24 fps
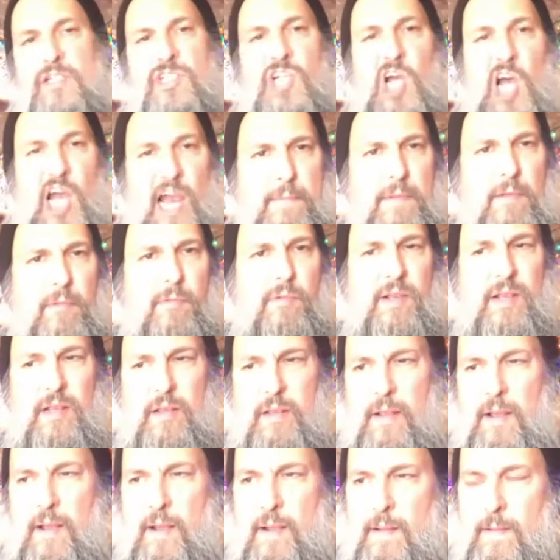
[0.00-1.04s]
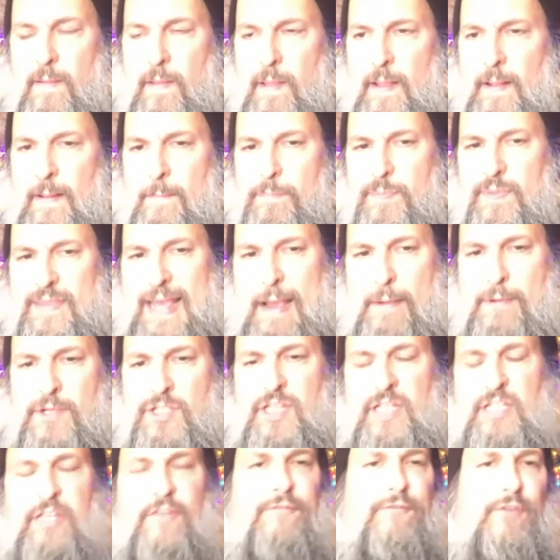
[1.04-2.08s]
the time, that was
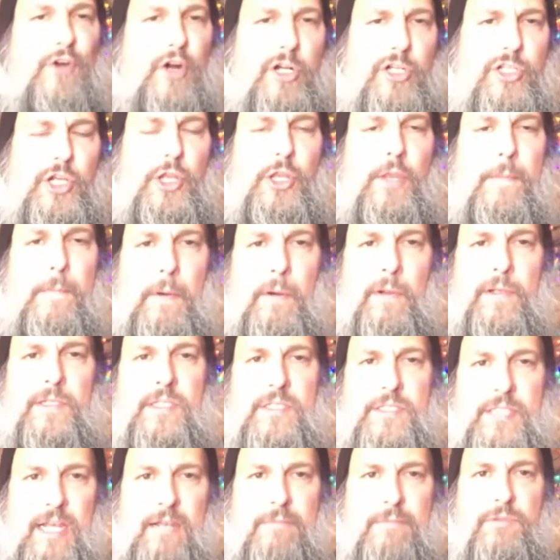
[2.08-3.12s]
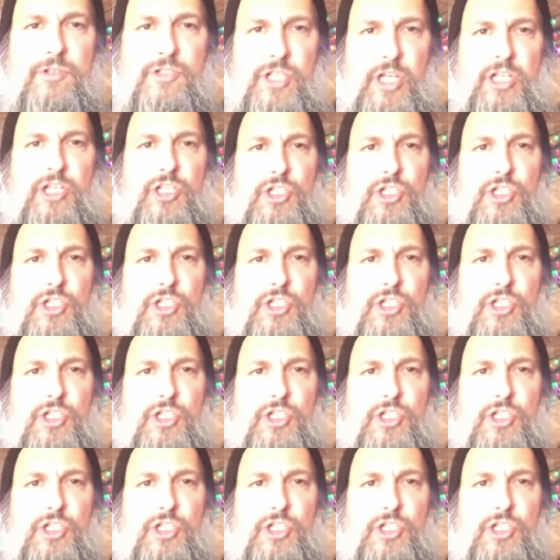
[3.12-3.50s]
like the first year that Burlington Sound of Music